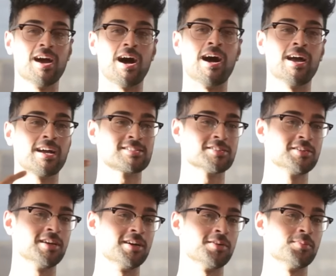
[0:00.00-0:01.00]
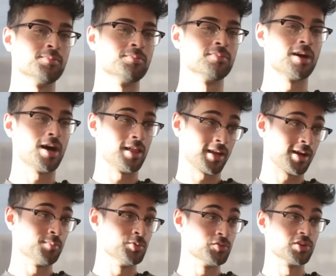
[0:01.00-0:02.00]
I actually um like
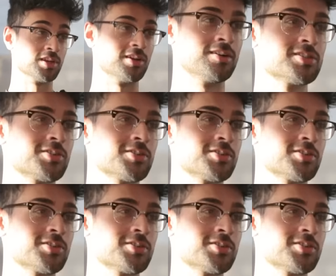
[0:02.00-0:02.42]
I'm moving here,